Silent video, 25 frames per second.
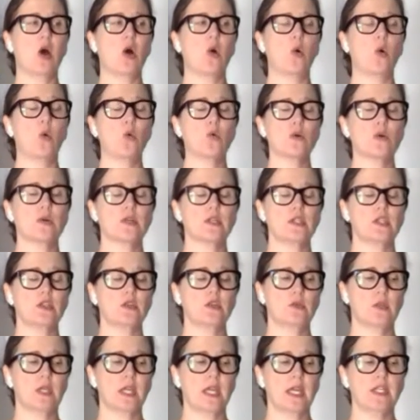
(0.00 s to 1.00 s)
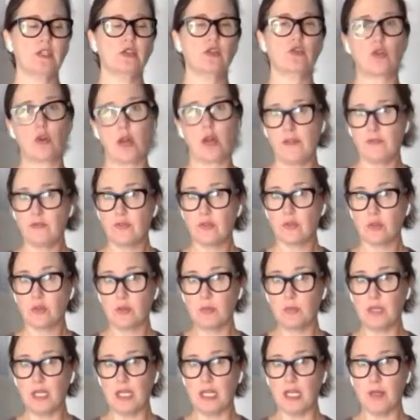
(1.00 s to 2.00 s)
or you can drive through
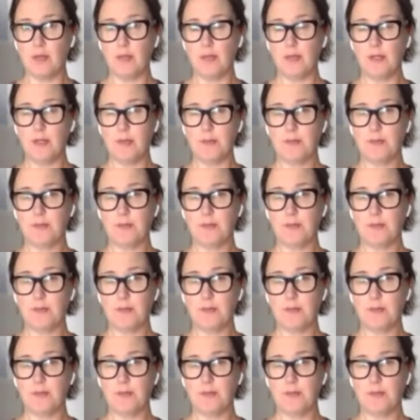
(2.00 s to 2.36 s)
and pick up.